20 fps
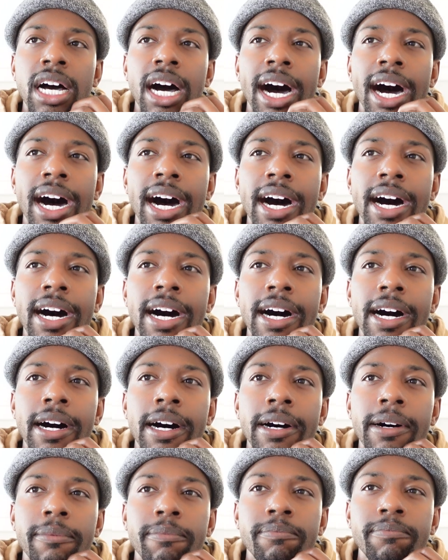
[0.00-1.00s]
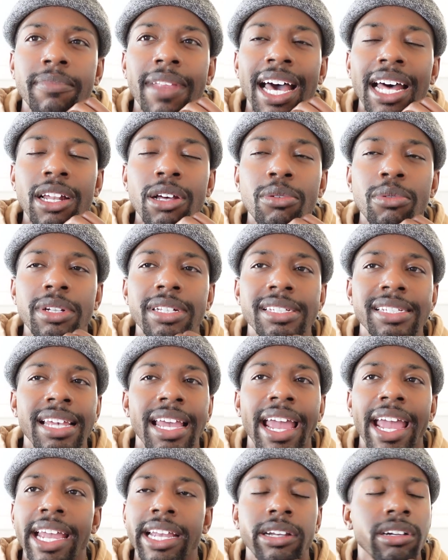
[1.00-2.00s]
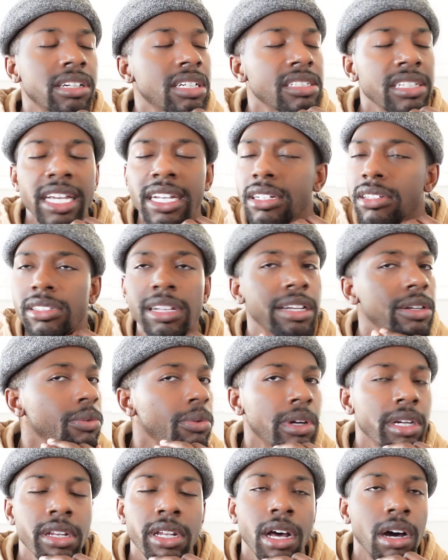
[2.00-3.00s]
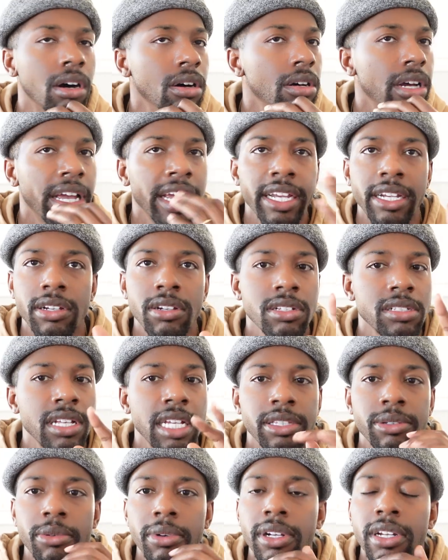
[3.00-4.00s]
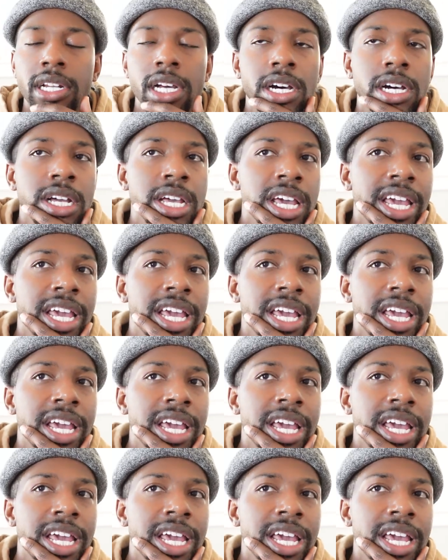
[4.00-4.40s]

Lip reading: I don't want to say anger because anger is not the word at all. Anger is not the word at all.